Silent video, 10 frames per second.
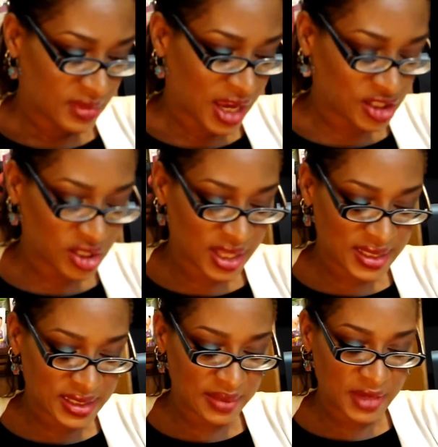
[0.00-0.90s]
Actually,
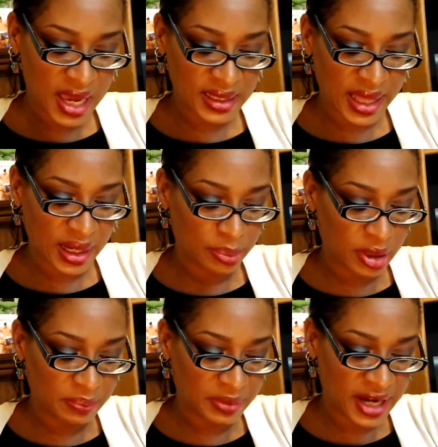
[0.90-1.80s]
that seemed kind of like a
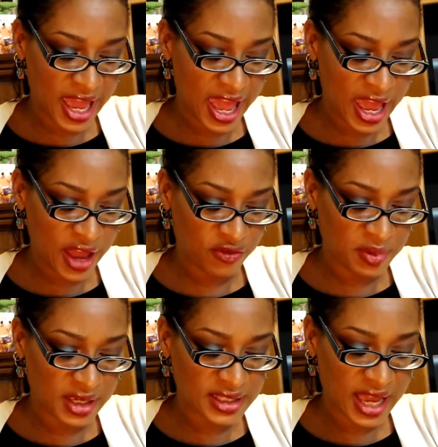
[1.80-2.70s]
pump and a half
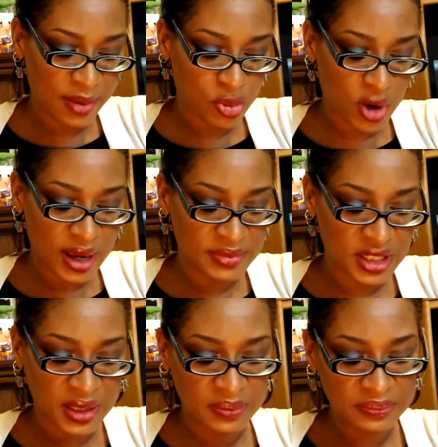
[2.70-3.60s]
because I had primed
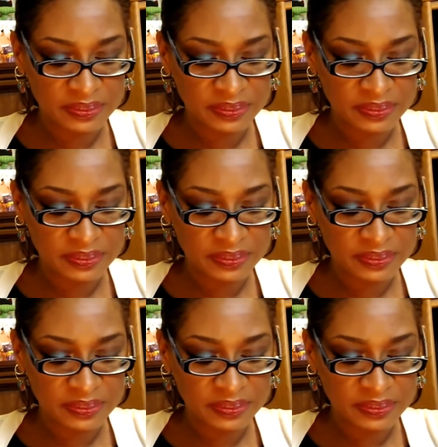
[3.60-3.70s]
it.